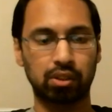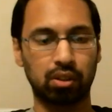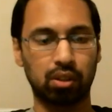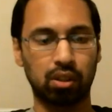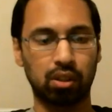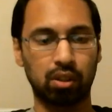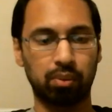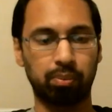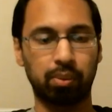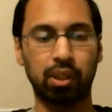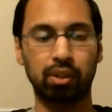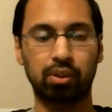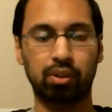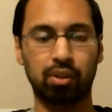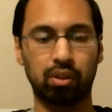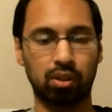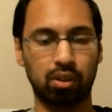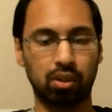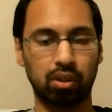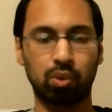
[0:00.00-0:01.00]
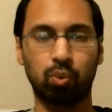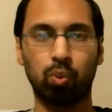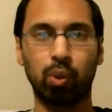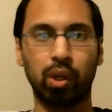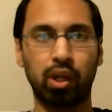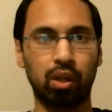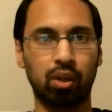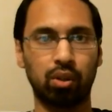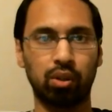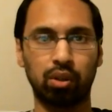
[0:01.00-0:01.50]
about the
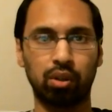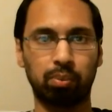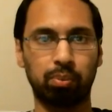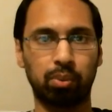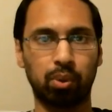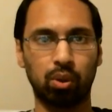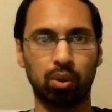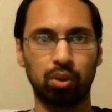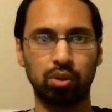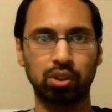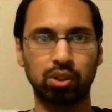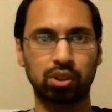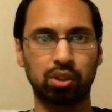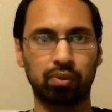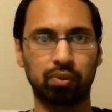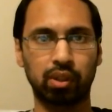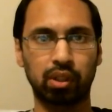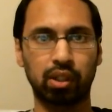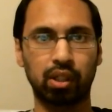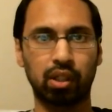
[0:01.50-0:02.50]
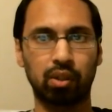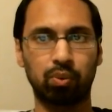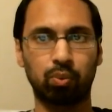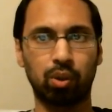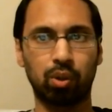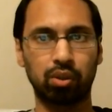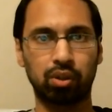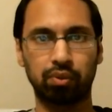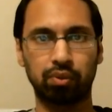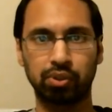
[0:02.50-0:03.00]
whale and the bull and stuff like that.
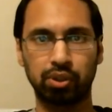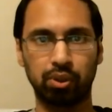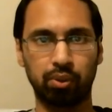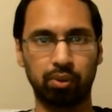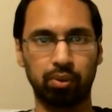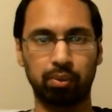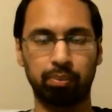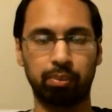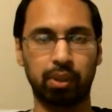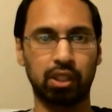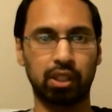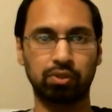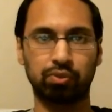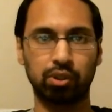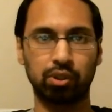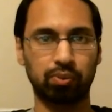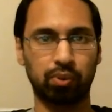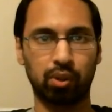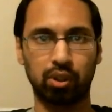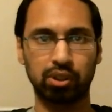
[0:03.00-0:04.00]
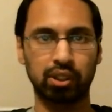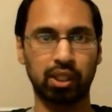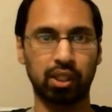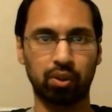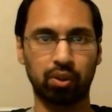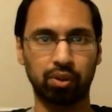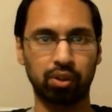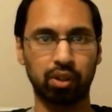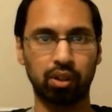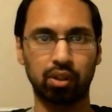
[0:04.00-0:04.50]
Well, Tafsir Ibn Abbas, first of all, it's not
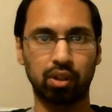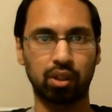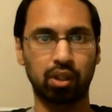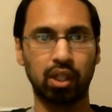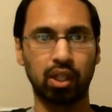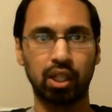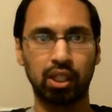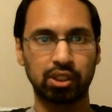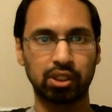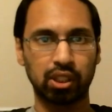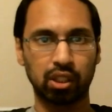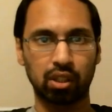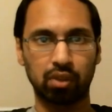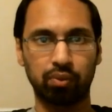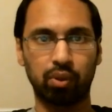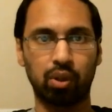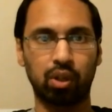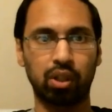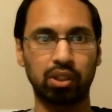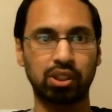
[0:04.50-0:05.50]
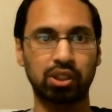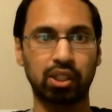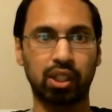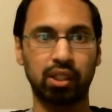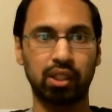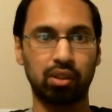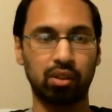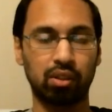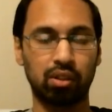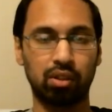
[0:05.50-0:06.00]
authentic. Second of all, I
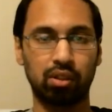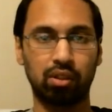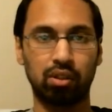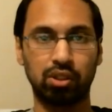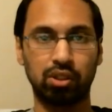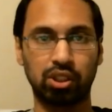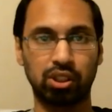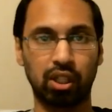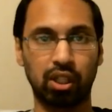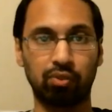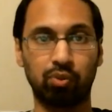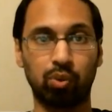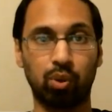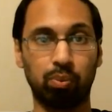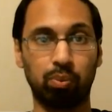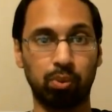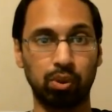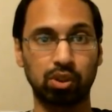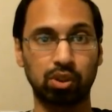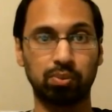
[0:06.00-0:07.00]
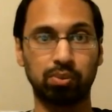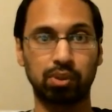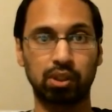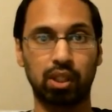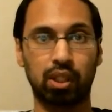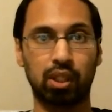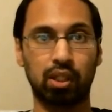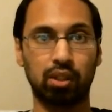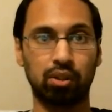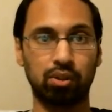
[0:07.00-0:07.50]
cited several Muslim
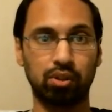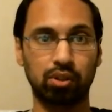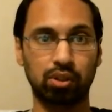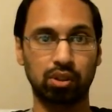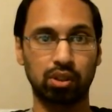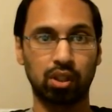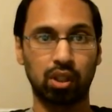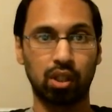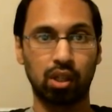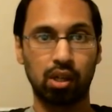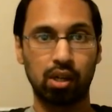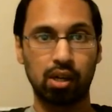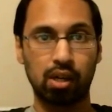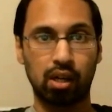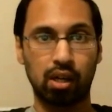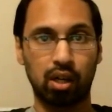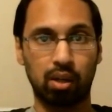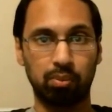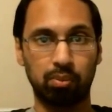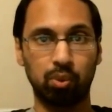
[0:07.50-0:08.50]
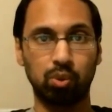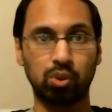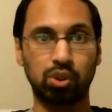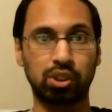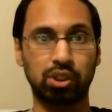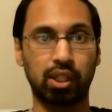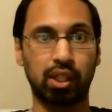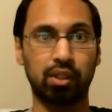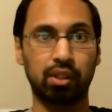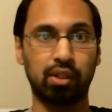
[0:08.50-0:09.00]
scholars who
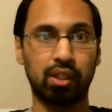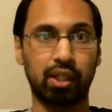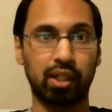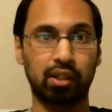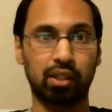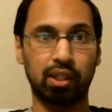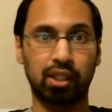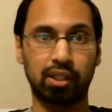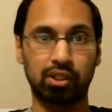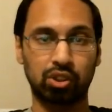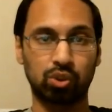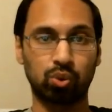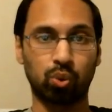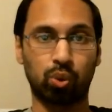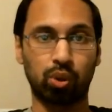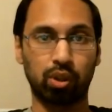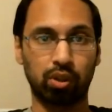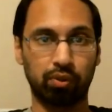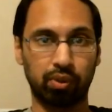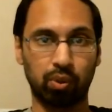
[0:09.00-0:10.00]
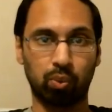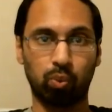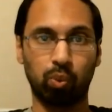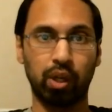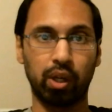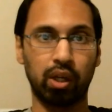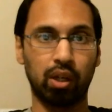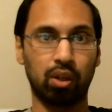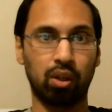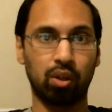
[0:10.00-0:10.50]
said that story of the
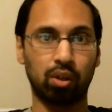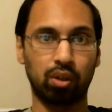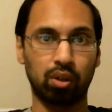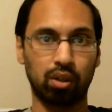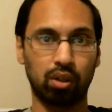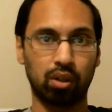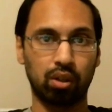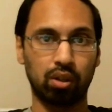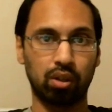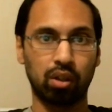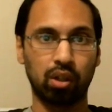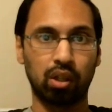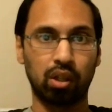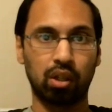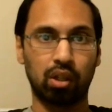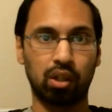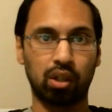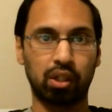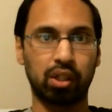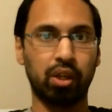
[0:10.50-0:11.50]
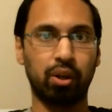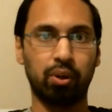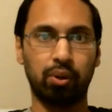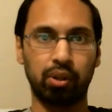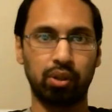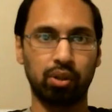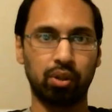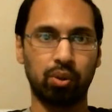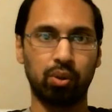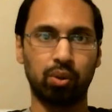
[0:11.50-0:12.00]
whale and
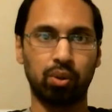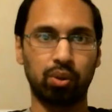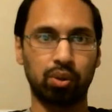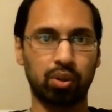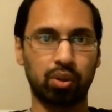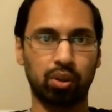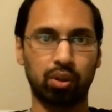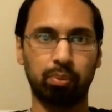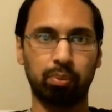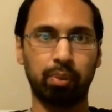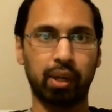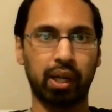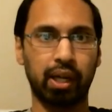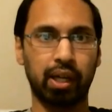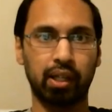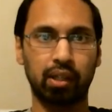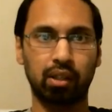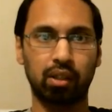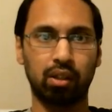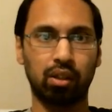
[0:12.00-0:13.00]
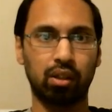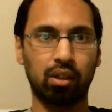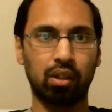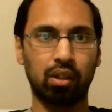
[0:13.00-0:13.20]
carrying the earth on the back and